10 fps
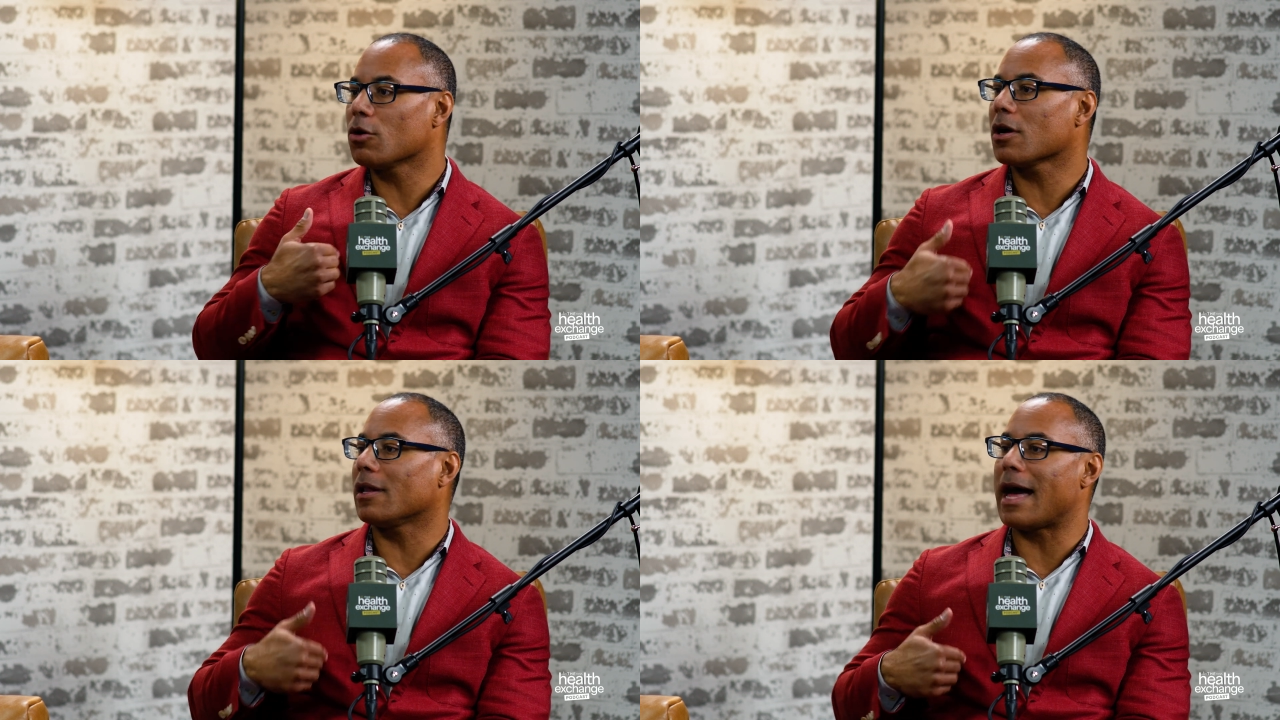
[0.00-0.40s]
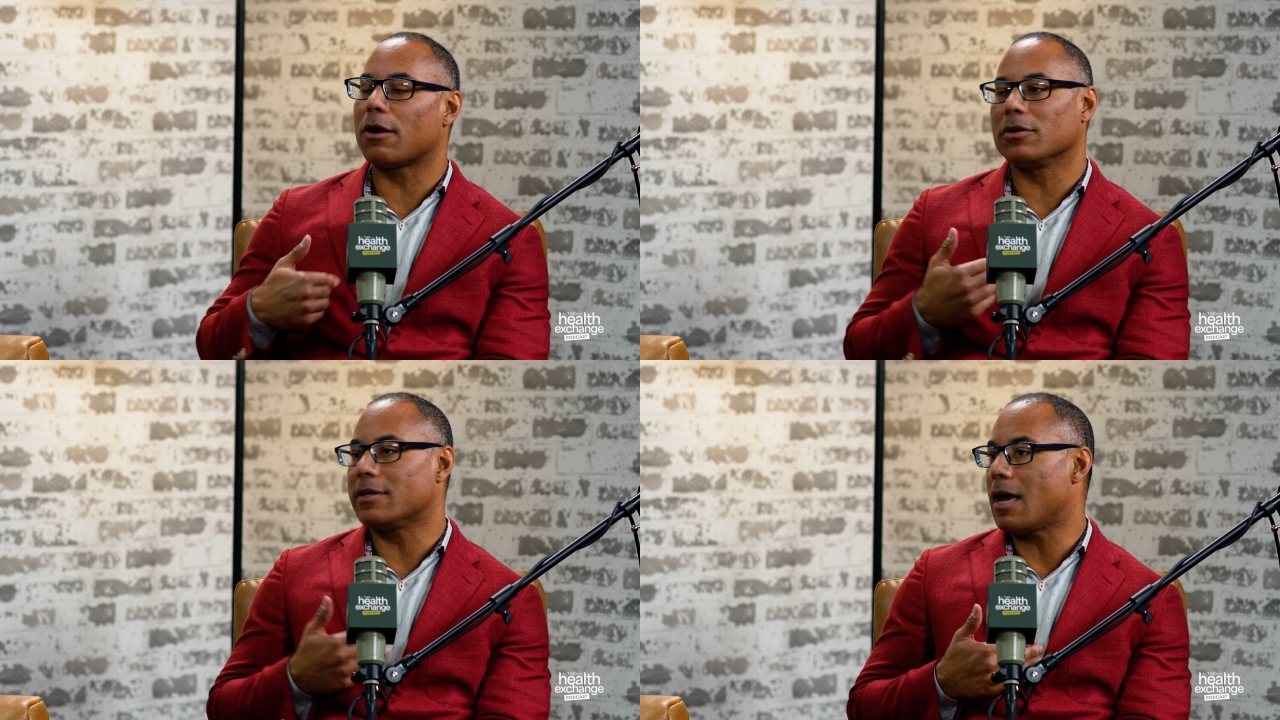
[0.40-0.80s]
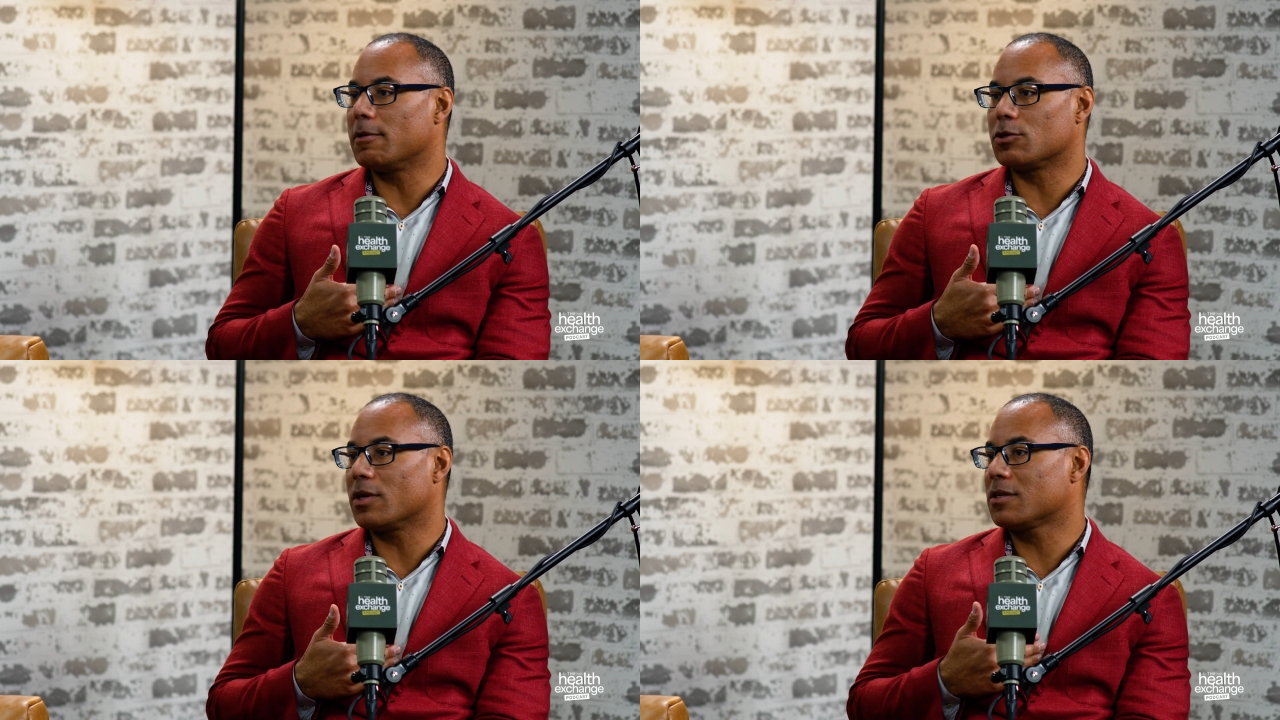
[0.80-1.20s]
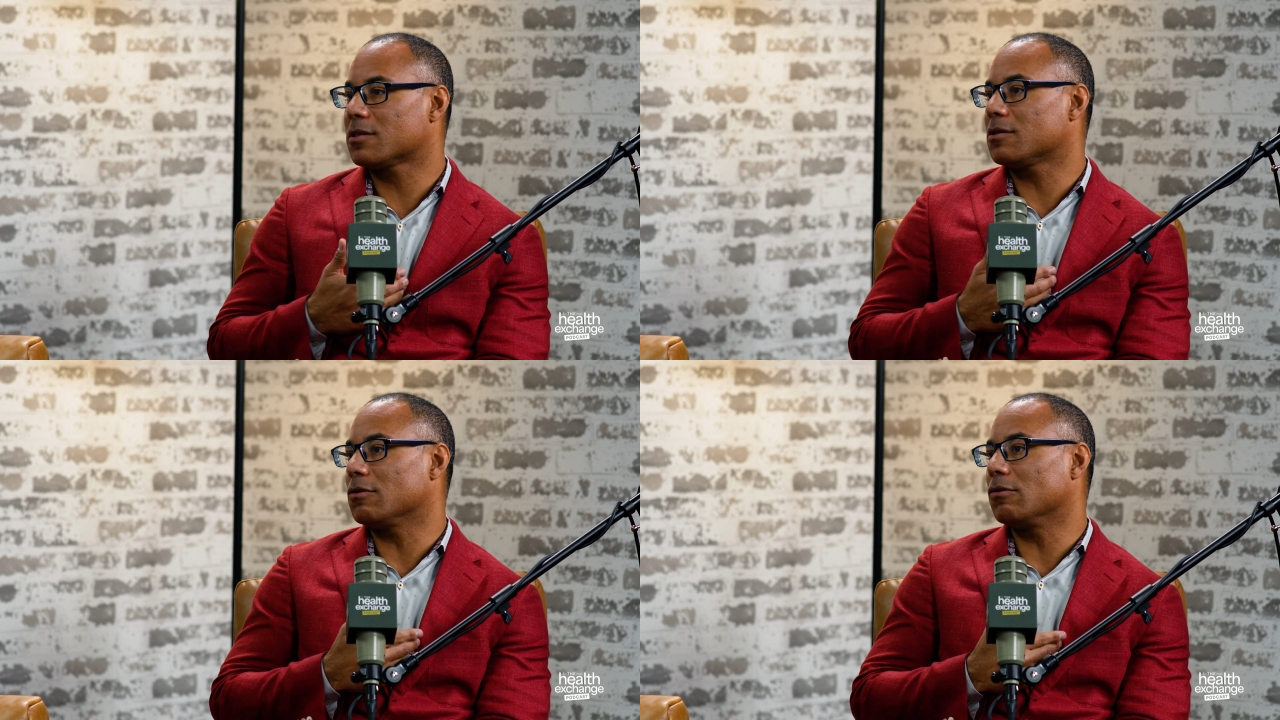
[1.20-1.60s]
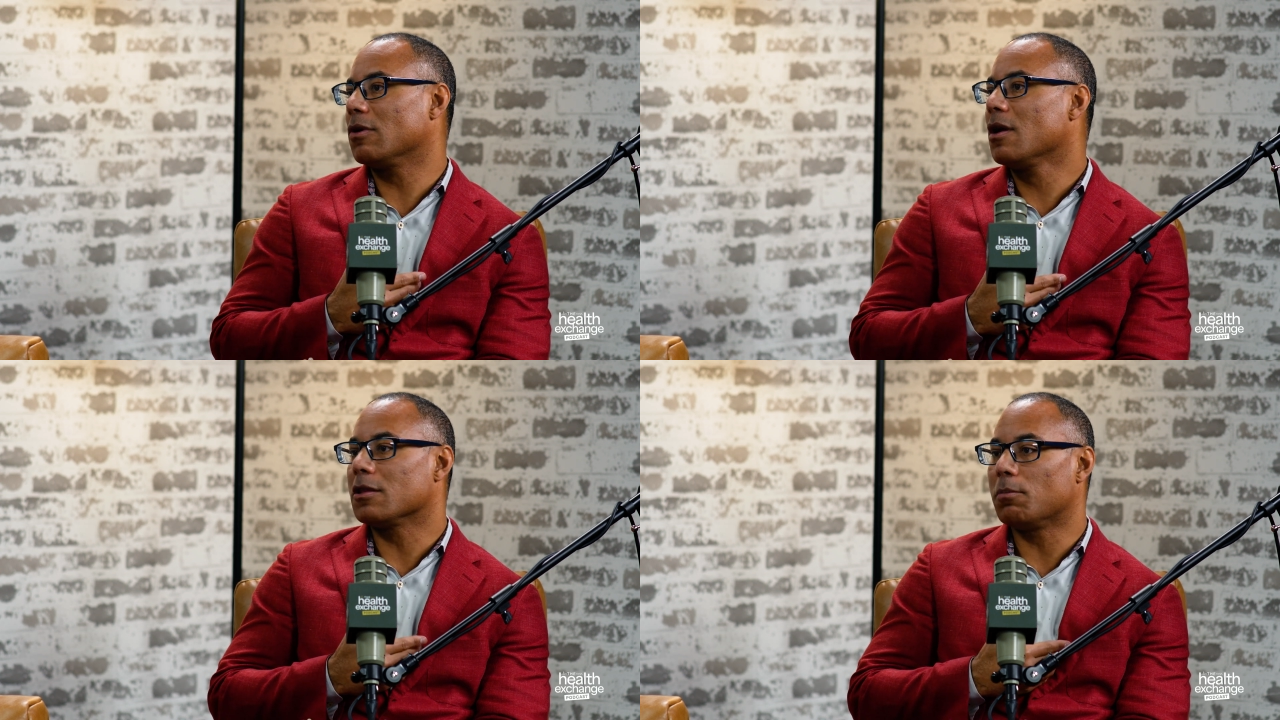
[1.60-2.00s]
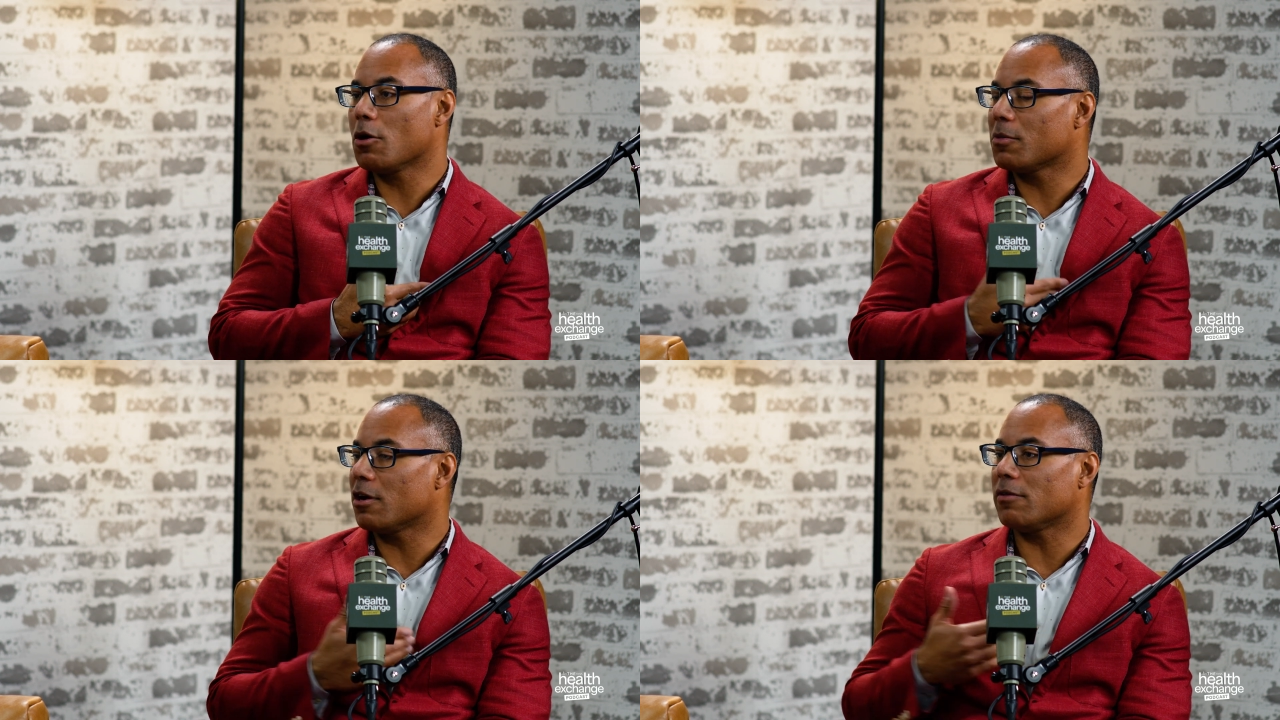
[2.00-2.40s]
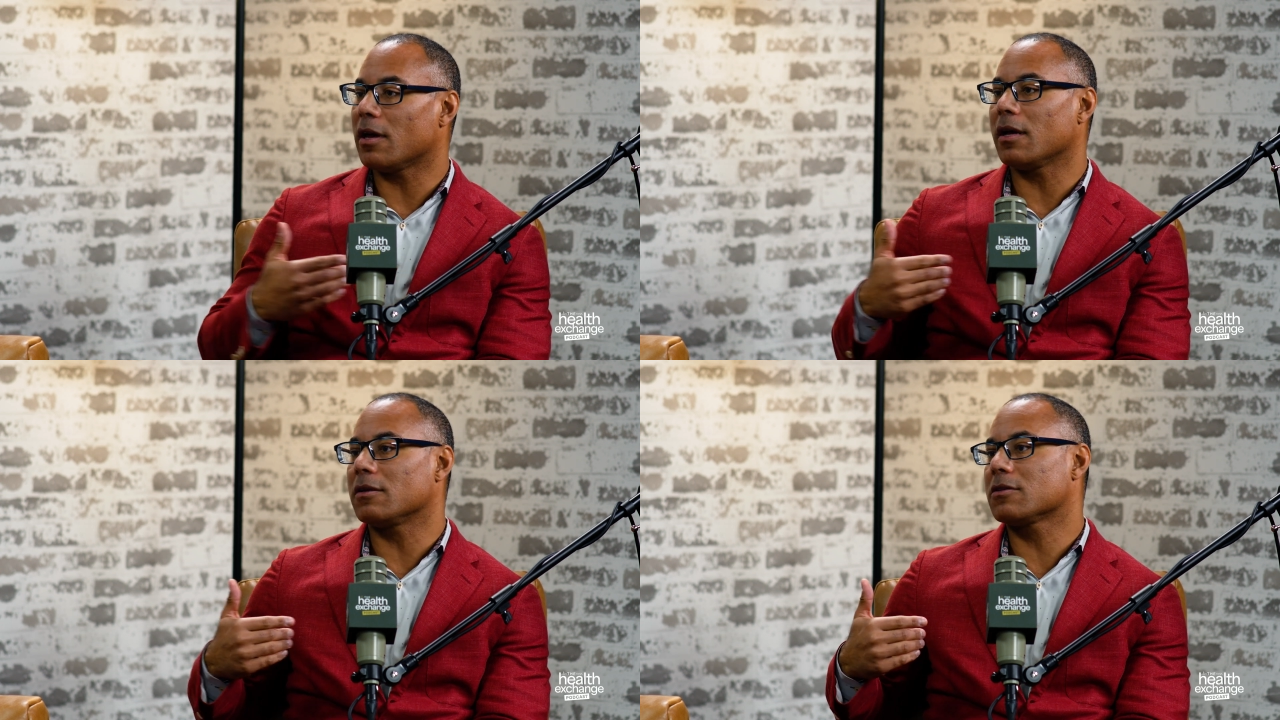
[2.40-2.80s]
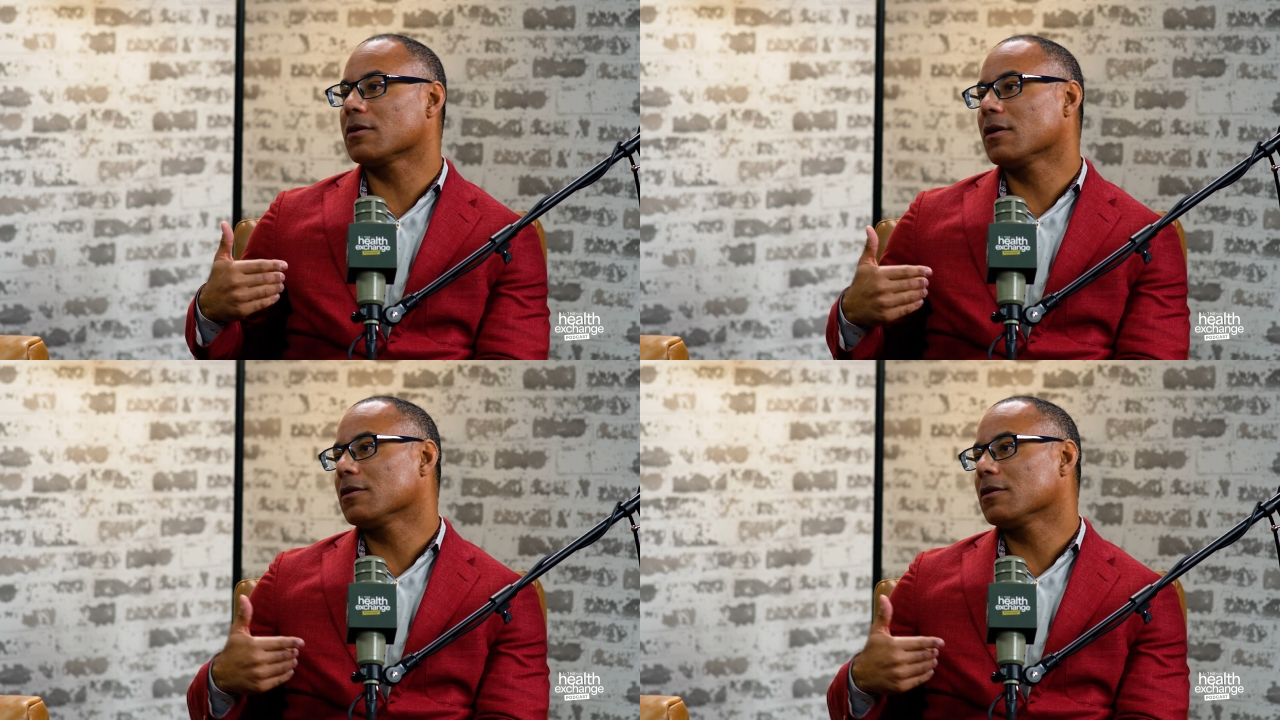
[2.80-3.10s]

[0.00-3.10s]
collateral damage risk to the pulmonary veins,